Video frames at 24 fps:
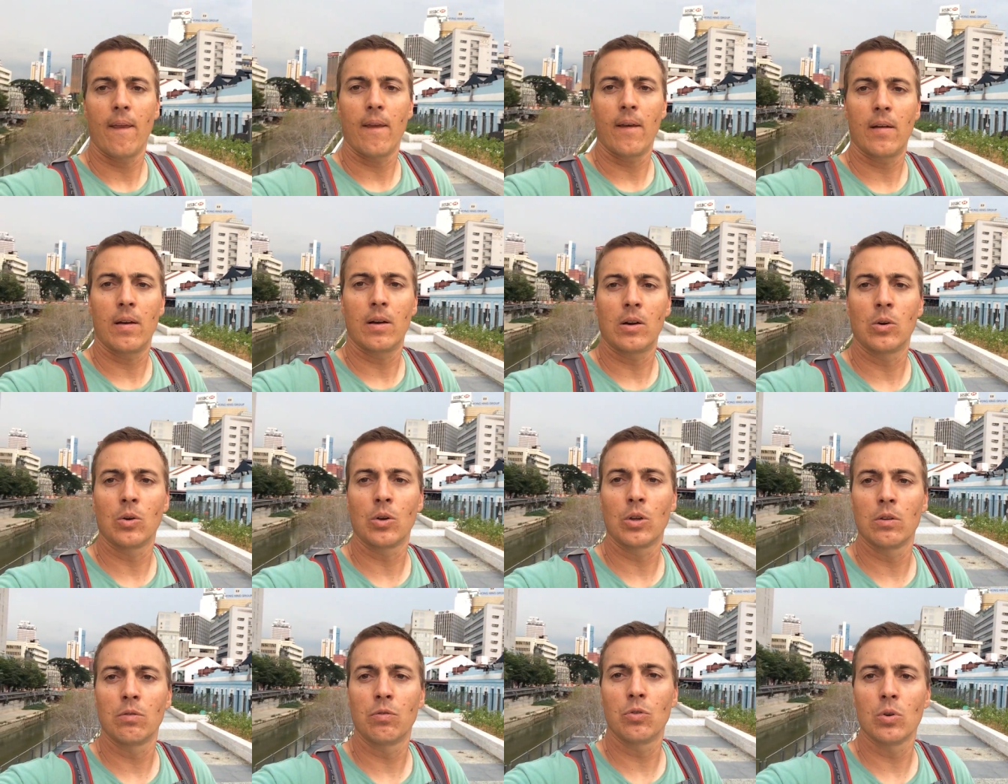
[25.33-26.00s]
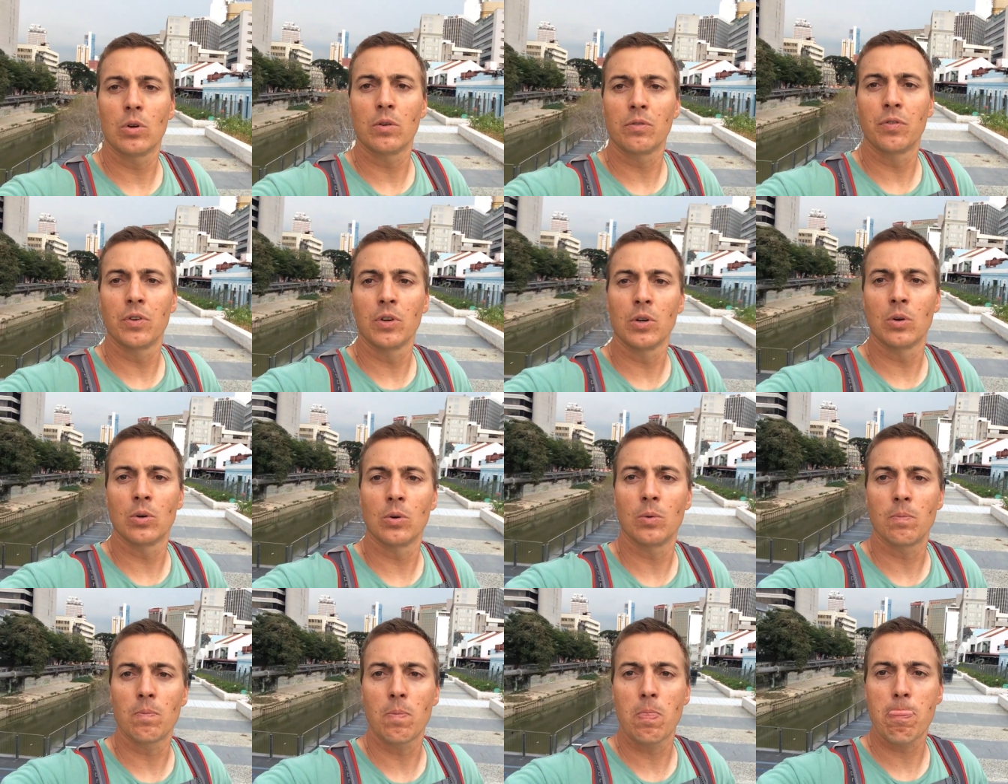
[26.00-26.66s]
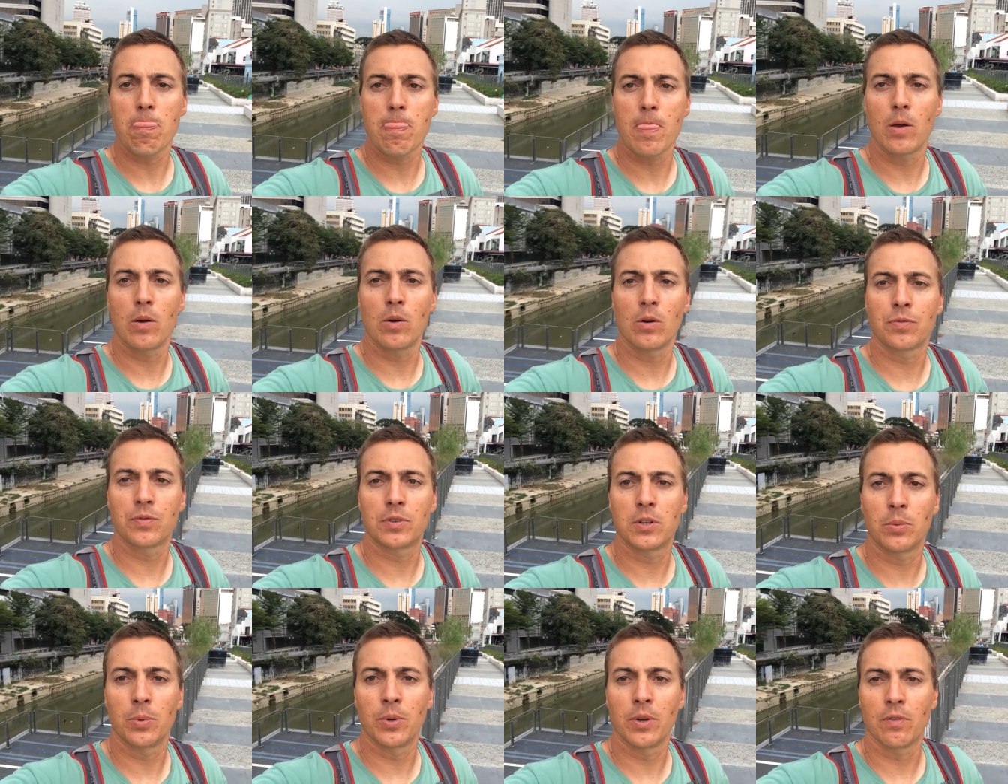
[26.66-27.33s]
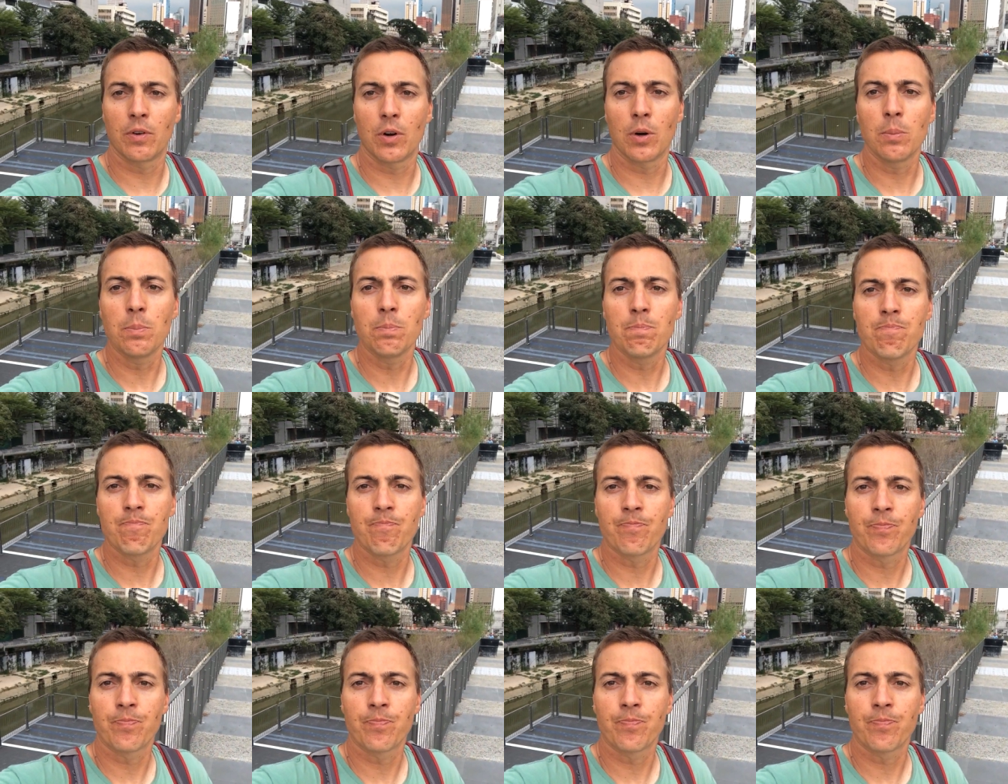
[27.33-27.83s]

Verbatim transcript: And I'll give you a view of the river.